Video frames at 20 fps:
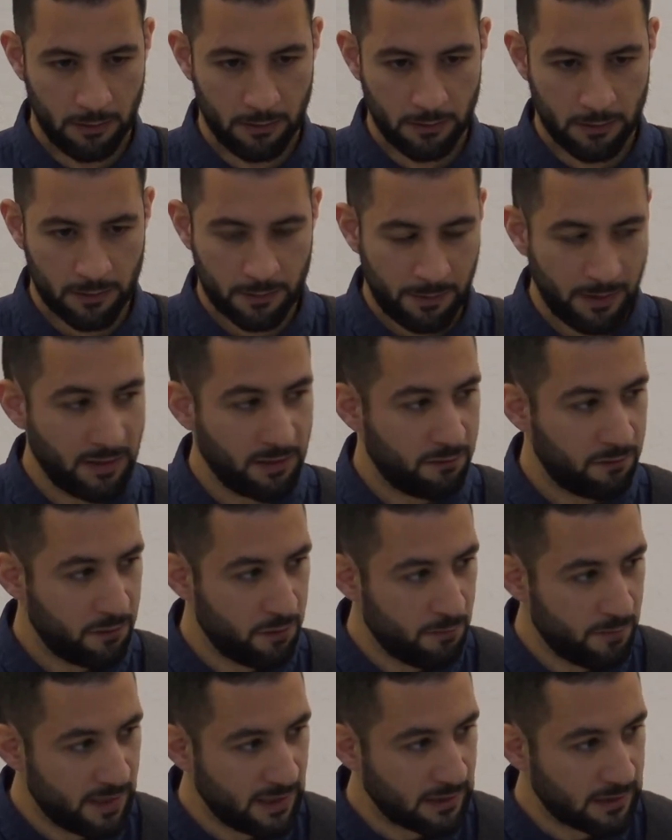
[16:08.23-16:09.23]
spend a
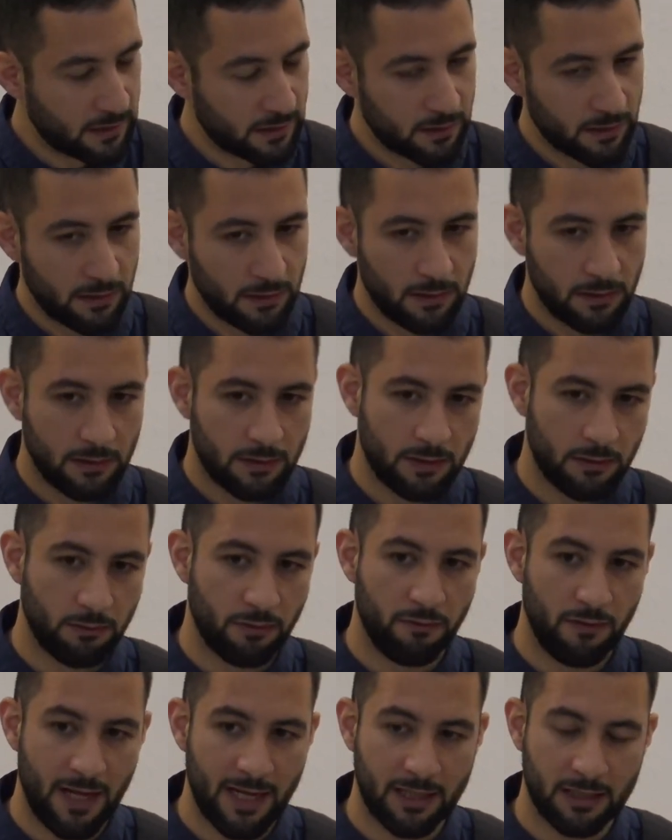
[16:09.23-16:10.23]
few minutes to
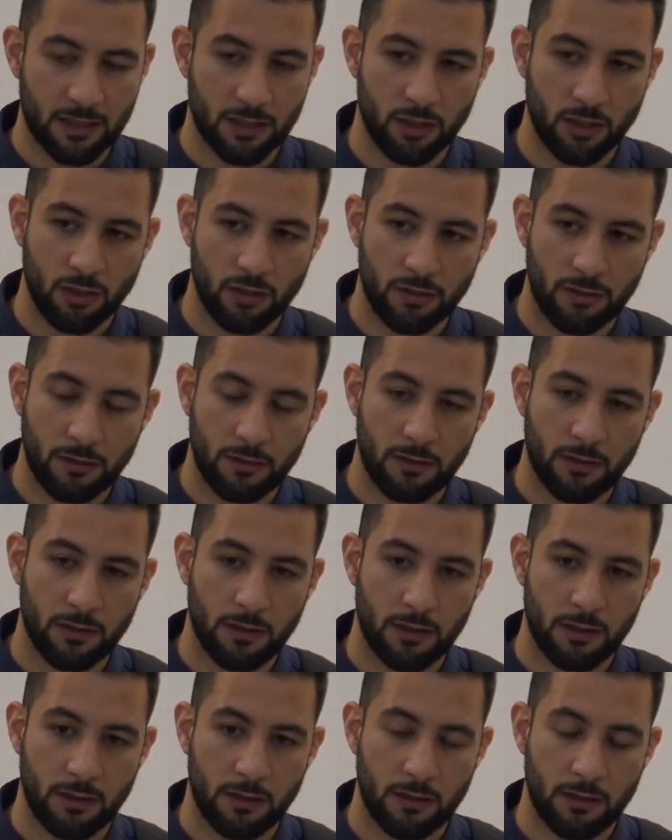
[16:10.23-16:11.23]
reflect on
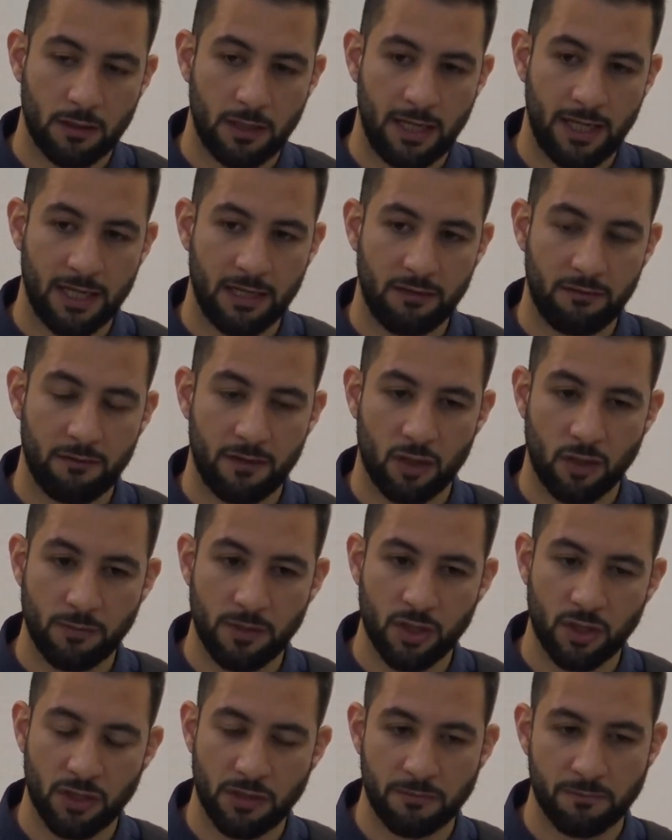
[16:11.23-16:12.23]
a
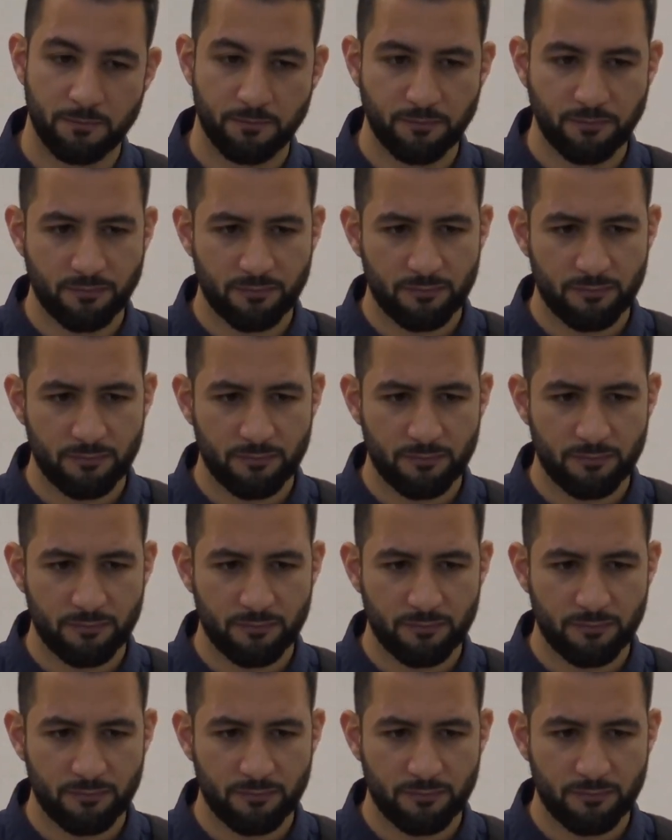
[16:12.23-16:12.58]
phenomenon,